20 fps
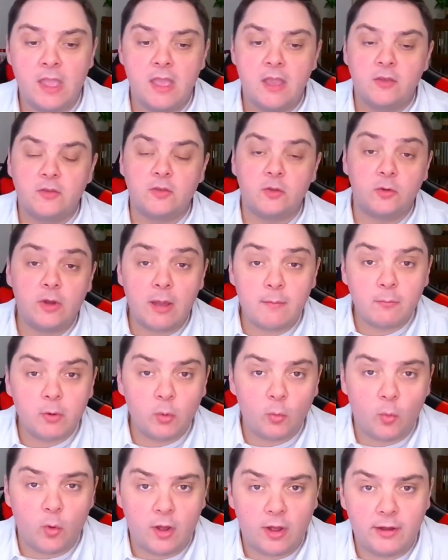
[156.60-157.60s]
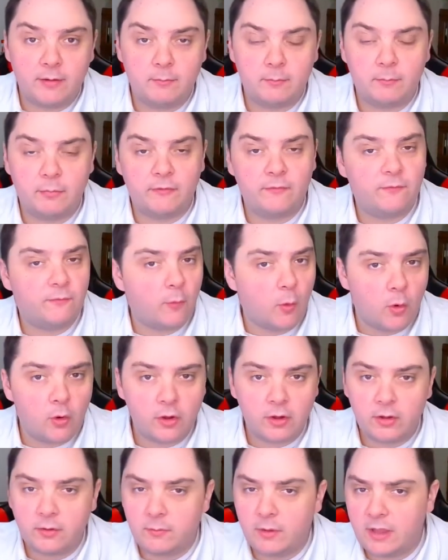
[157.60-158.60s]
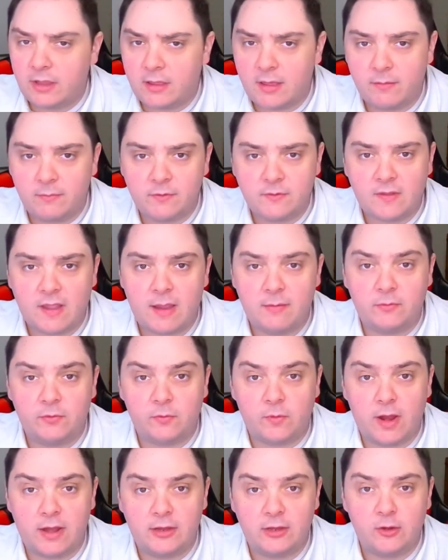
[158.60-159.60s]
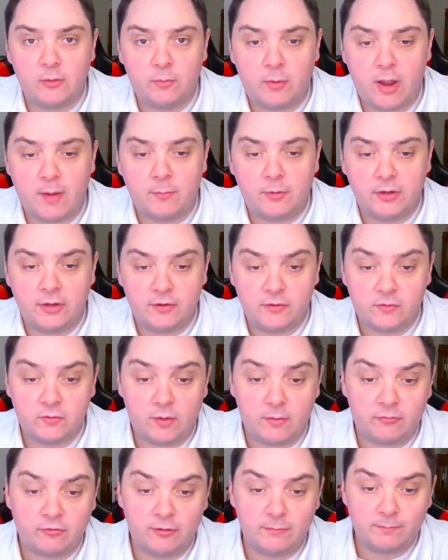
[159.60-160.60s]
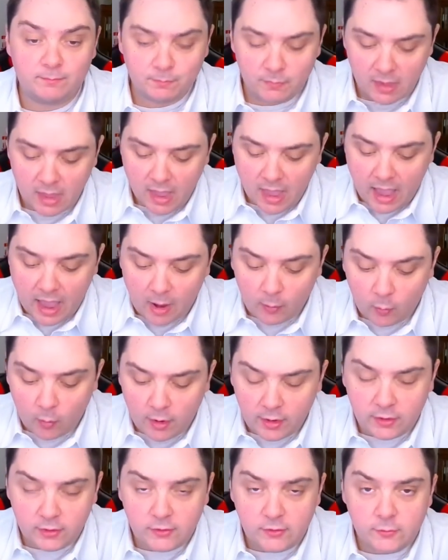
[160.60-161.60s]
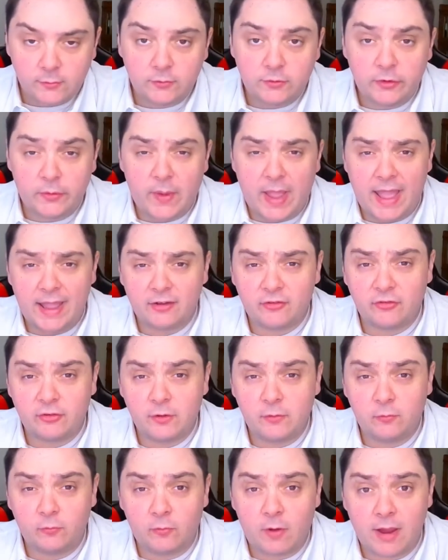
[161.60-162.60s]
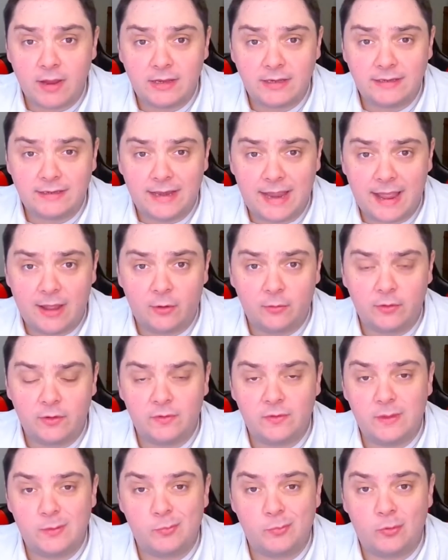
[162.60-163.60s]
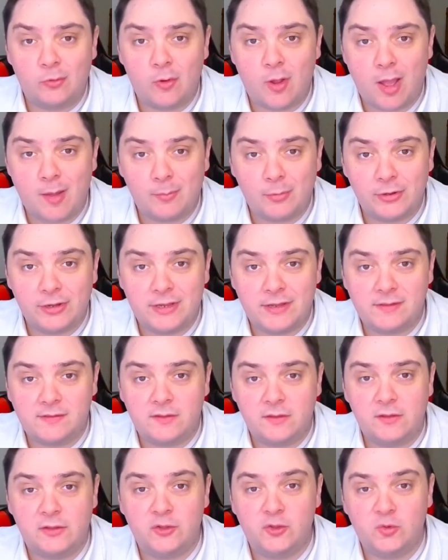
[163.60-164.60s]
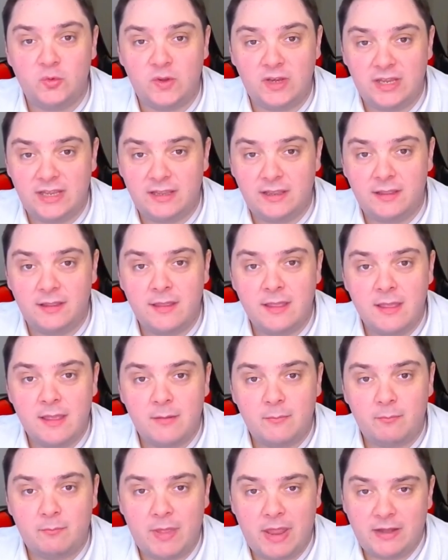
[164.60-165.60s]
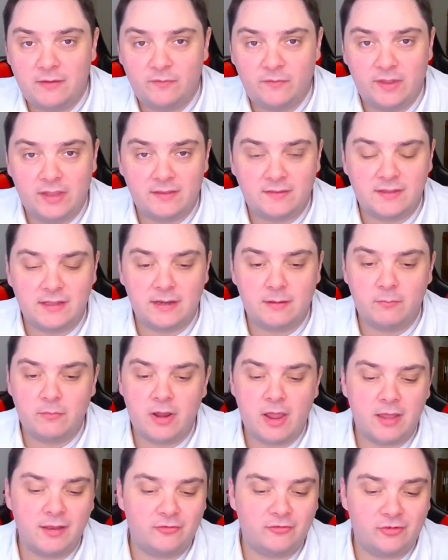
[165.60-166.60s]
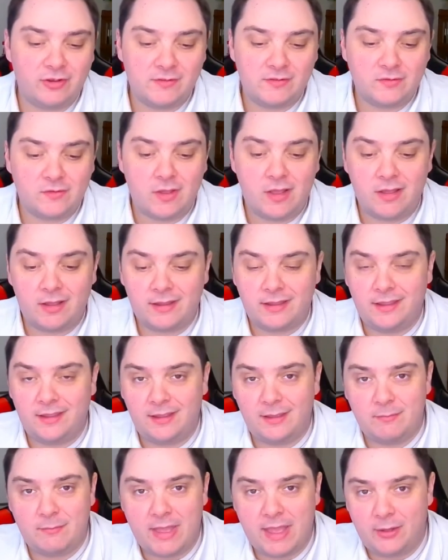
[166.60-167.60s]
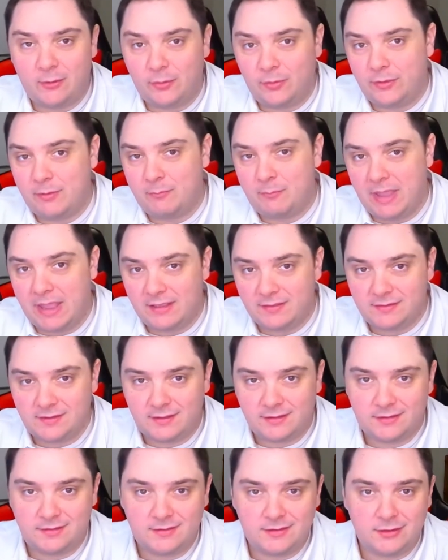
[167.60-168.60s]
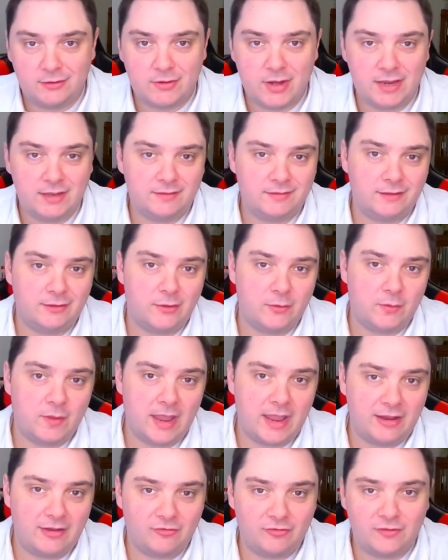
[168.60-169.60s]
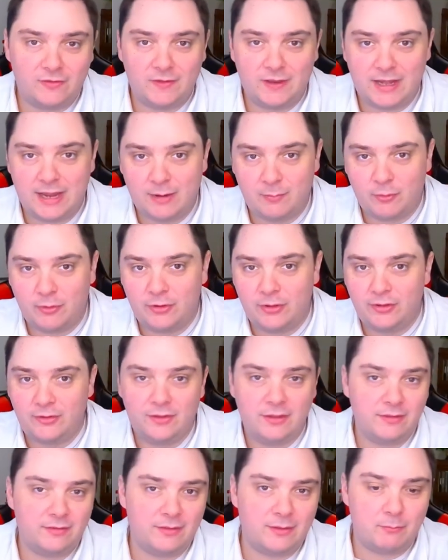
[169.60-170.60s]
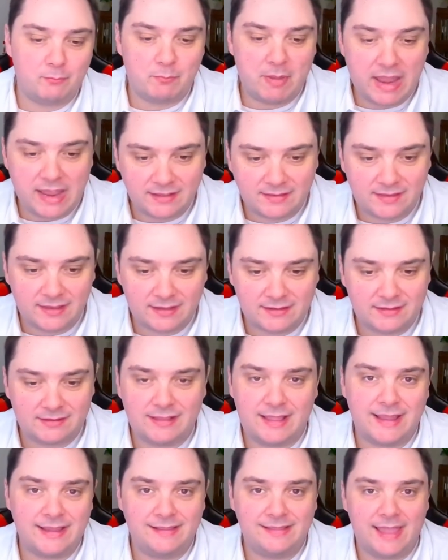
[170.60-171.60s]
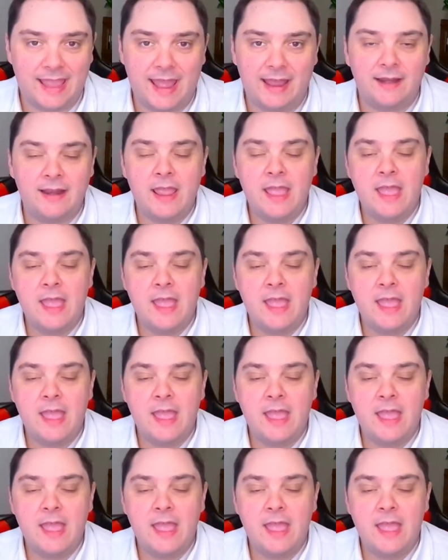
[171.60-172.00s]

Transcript: So, number one, before it comes time to writing your property description, I want you to actually write down the property's unique benefits. And I'm not just talking about the basics, you know, right? The location, the neighborhood, the, the basics like that.